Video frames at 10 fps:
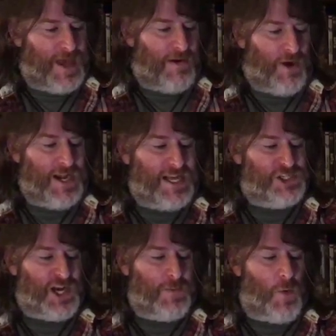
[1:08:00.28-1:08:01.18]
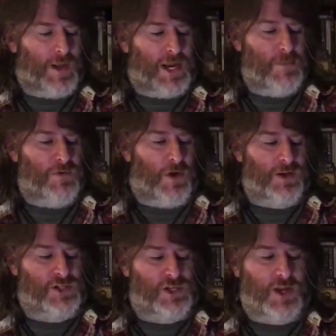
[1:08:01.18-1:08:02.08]
there. Right, ladies and gentlemen, we're going to move
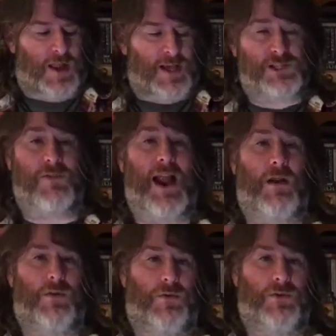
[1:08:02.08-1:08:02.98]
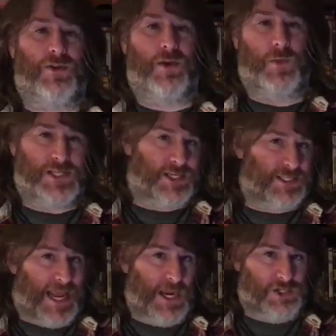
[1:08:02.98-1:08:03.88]
on to the last round, which
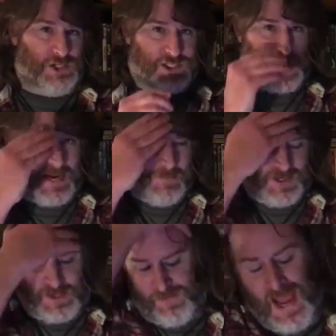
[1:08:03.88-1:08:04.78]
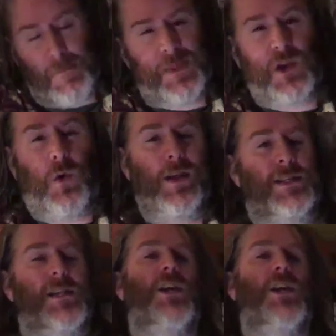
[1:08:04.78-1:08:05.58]
is entertainment. I've kept the quiz.